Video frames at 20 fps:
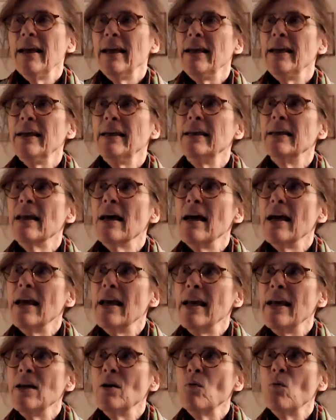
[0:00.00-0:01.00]

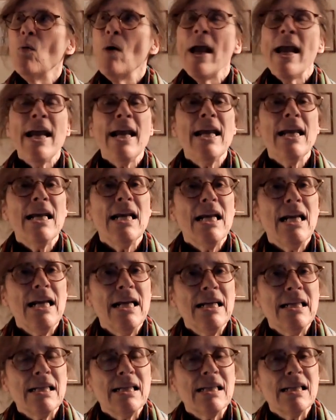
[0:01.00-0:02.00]
In a way,
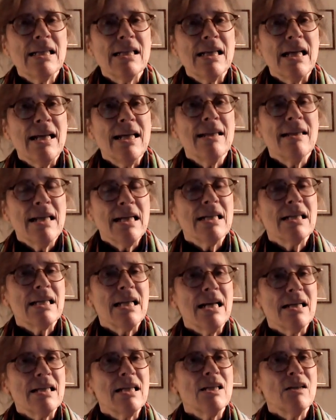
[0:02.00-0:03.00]
he thinks
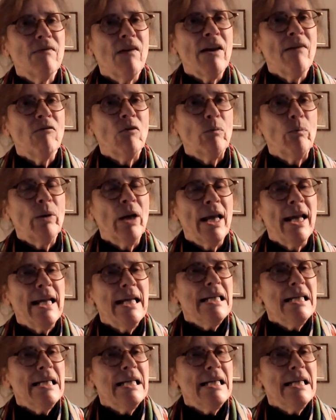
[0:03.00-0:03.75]
that's his favourite play.